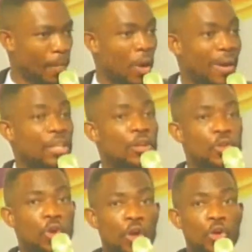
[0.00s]
all right, to
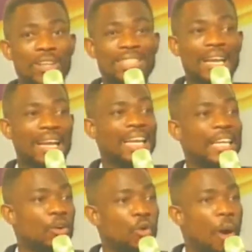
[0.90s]
conduct
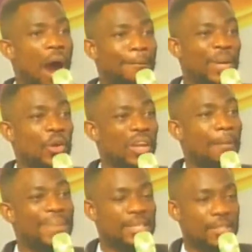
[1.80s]
clinical and molecular
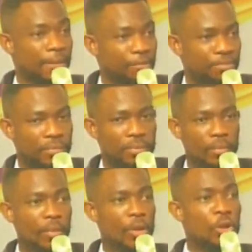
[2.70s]
medicine
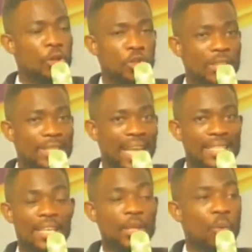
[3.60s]
such
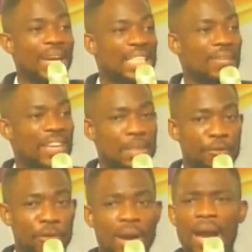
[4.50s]
that the world has never seen before.